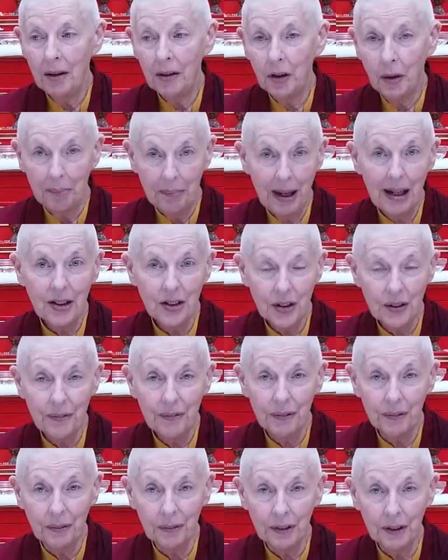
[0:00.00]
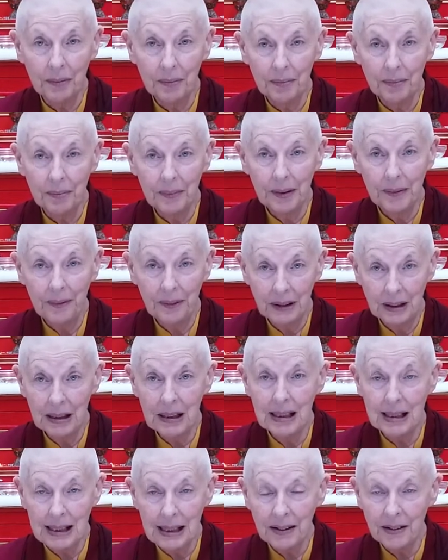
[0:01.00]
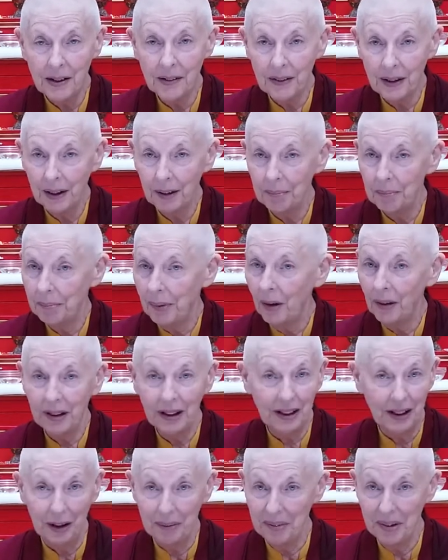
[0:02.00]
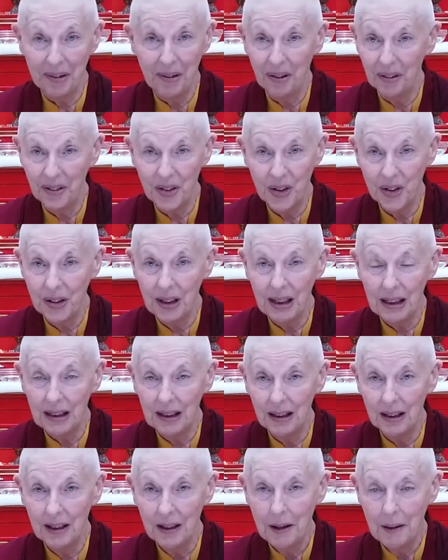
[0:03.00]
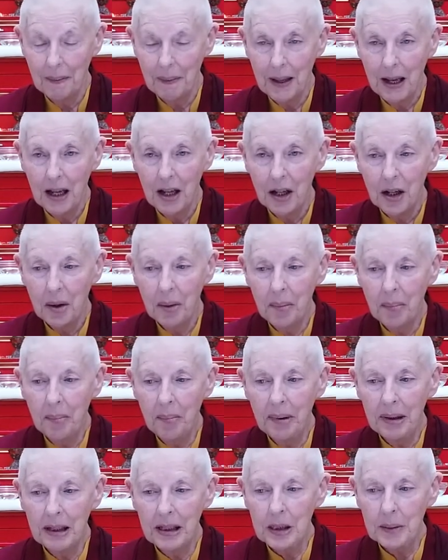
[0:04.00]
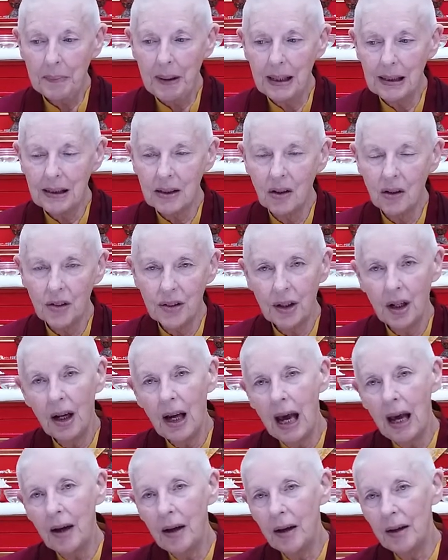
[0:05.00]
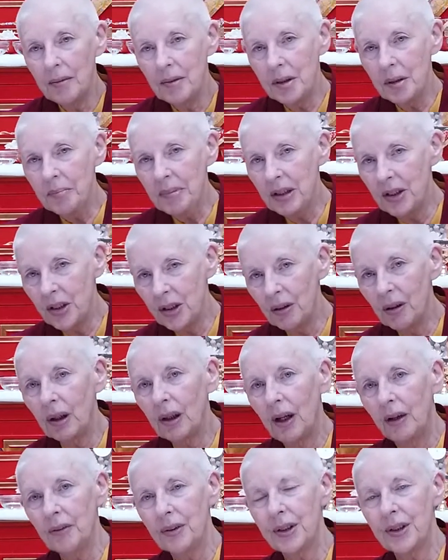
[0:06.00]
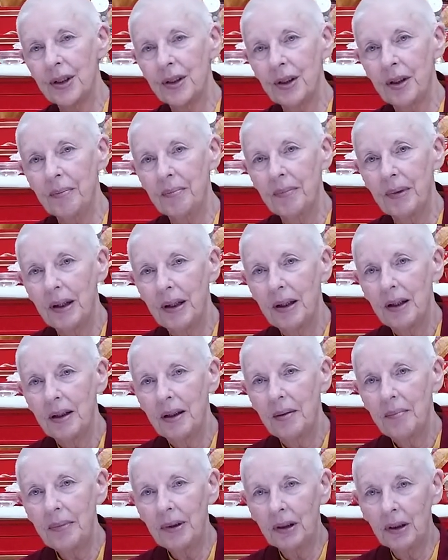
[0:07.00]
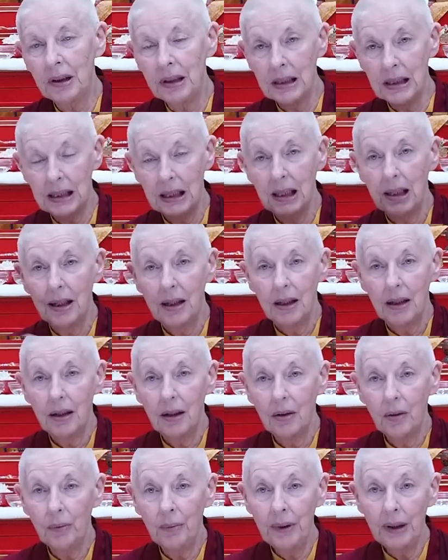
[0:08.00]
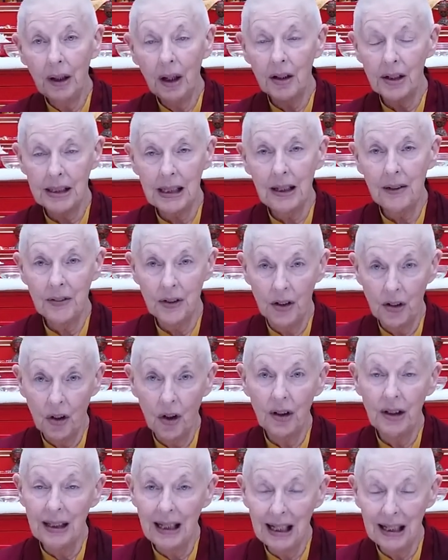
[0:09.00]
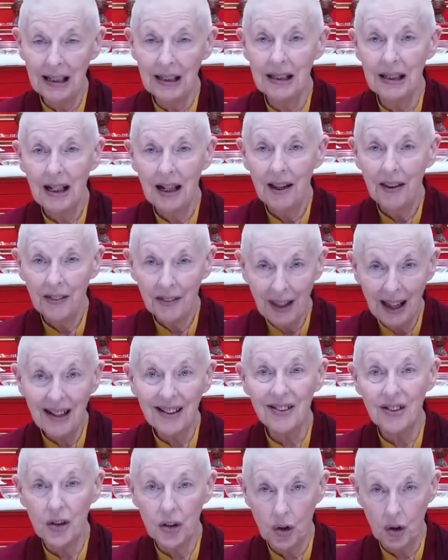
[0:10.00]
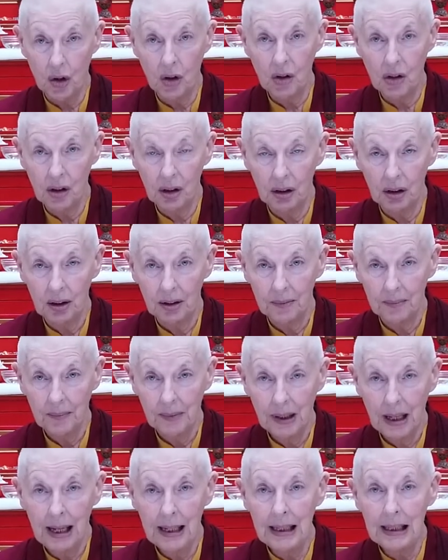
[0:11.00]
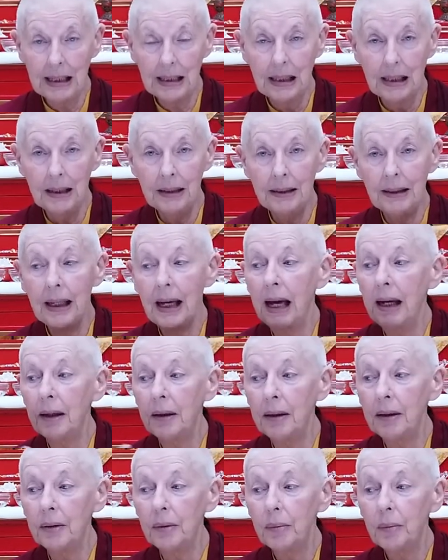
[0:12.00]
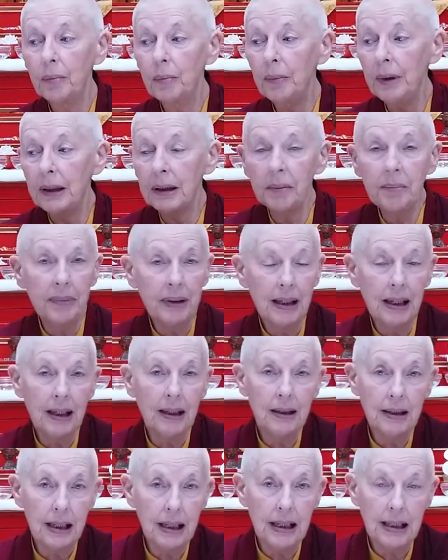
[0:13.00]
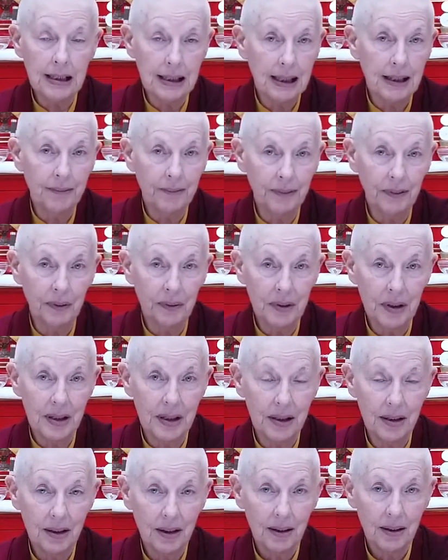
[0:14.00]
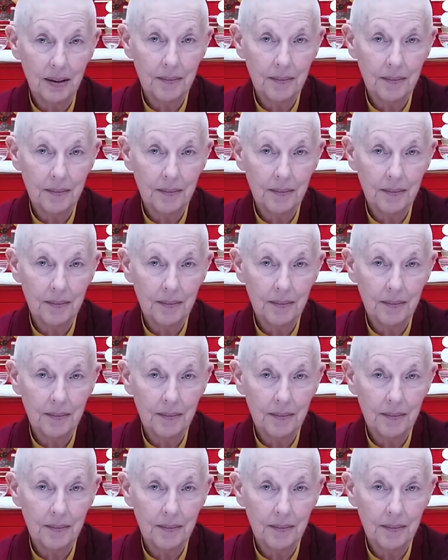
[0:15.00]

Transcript: compassion for them if we can see that they're barking up the wrong tree. But it's best not to be too close to them, because we ourselves are not yet that strong, and we can be easily influenced.